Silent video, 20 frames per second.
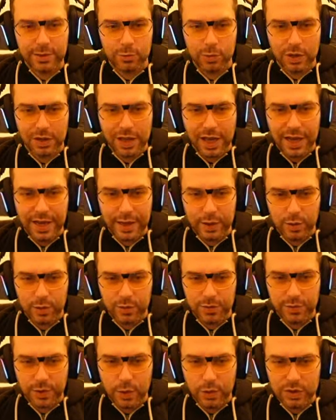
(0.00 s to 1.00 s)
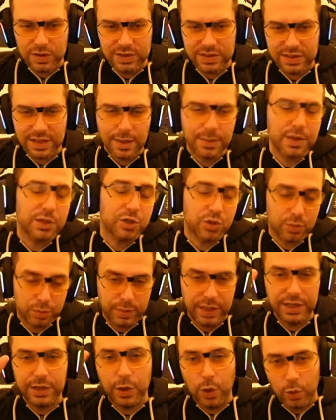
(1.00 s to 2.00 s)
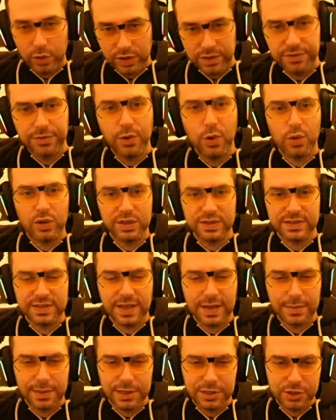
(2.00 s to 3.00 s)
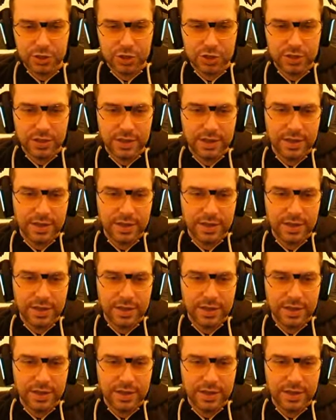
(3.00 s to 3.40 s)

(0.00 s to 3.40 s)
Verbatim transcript: relying on focus damage, mediocre focus damage,